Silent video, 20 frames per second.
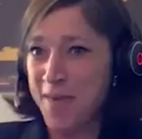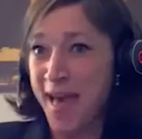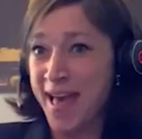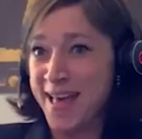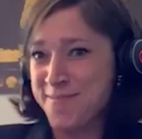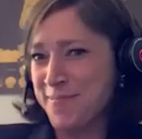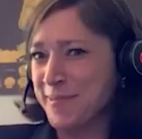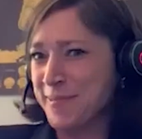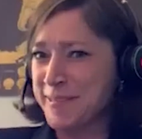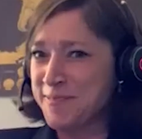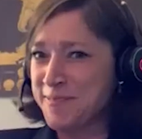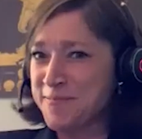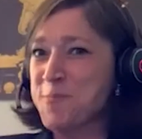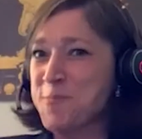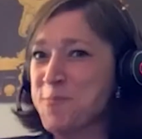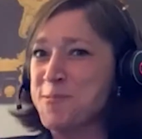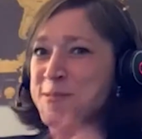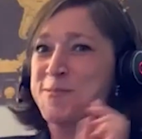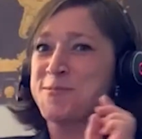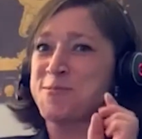I believe
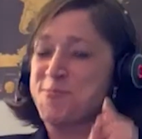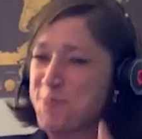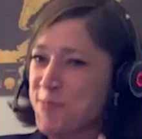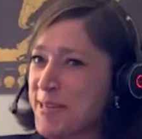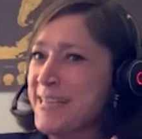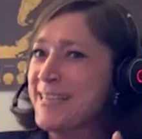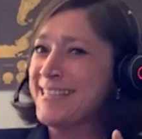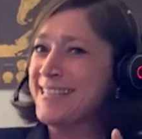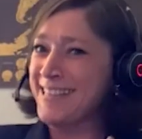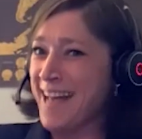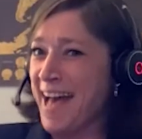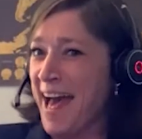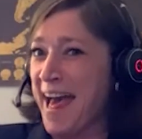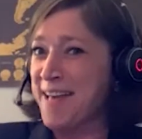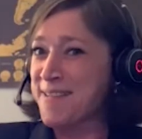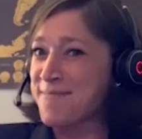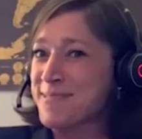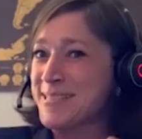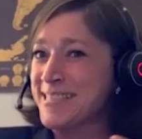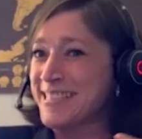there was 3
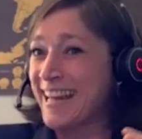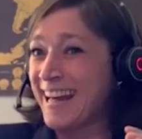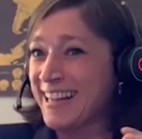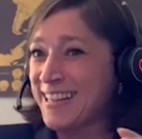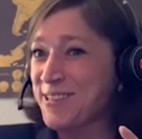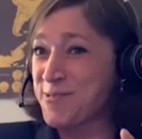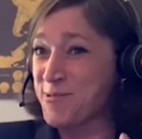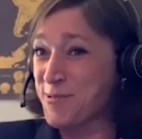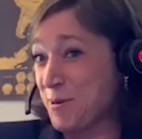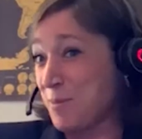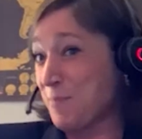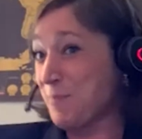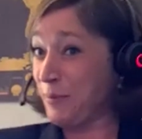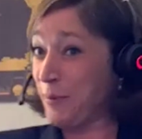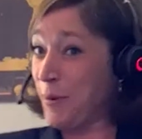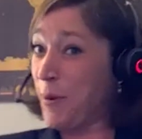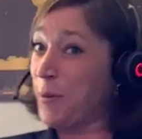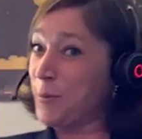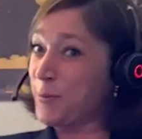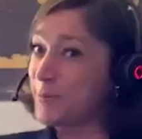times that you were
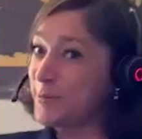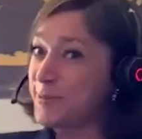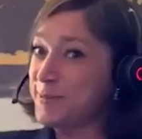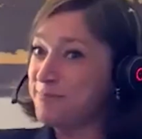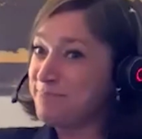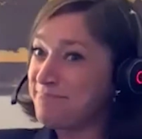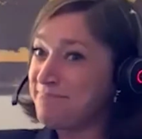approached.